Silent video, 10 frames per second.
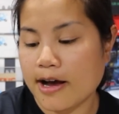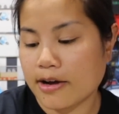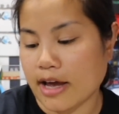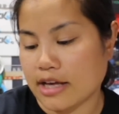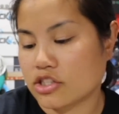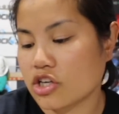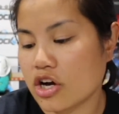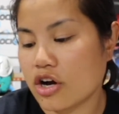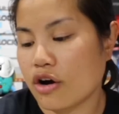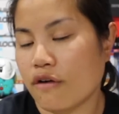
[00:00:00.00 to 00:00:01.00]
Okay,
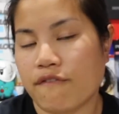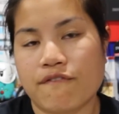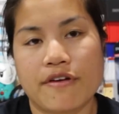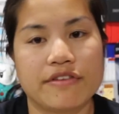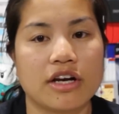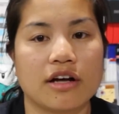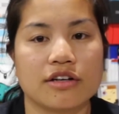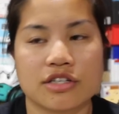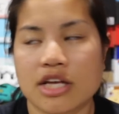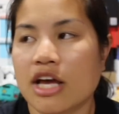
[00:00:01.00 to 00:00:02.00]
so
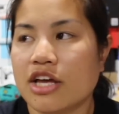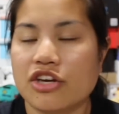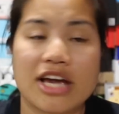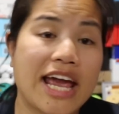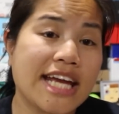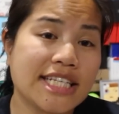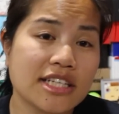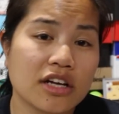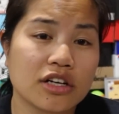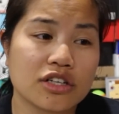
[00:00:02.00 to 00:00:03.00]
$50. You get
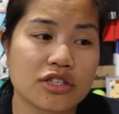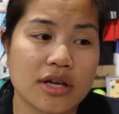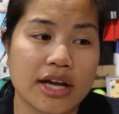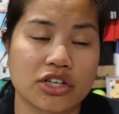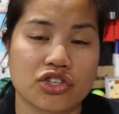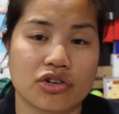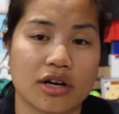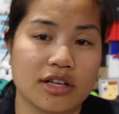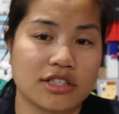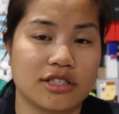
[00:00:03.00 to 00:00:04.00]
$18 extra
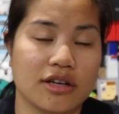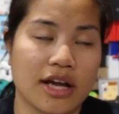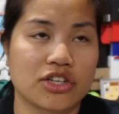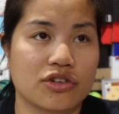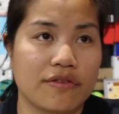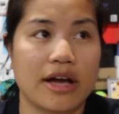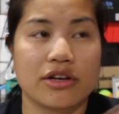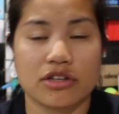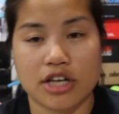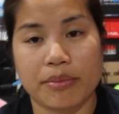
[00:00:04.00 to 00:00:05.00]
on extra
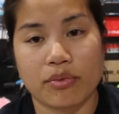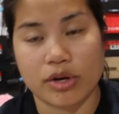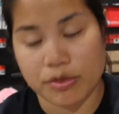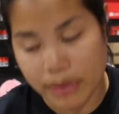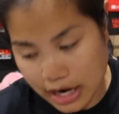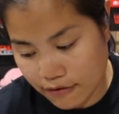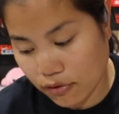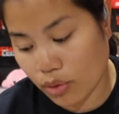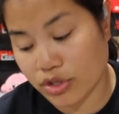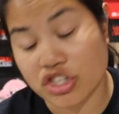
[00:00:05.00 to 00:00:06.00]
value on top of what you paid
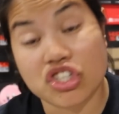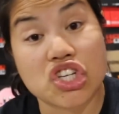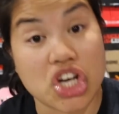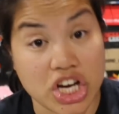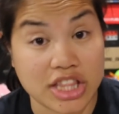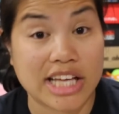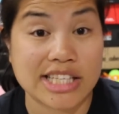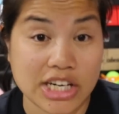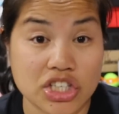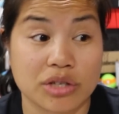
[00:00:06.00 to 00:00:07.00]
for, which is good.
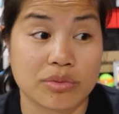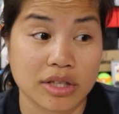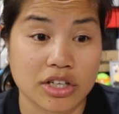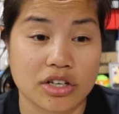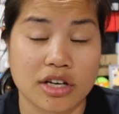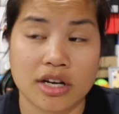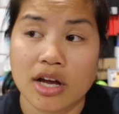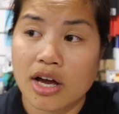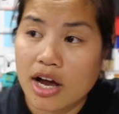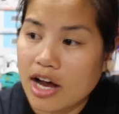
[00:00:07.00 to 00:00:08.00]
That's actually really good.
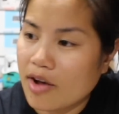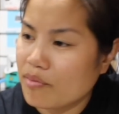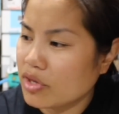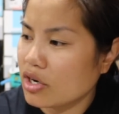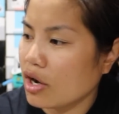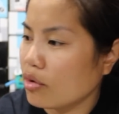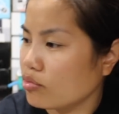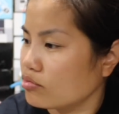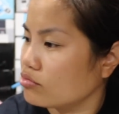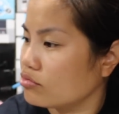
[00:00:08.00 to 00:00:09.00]
You know,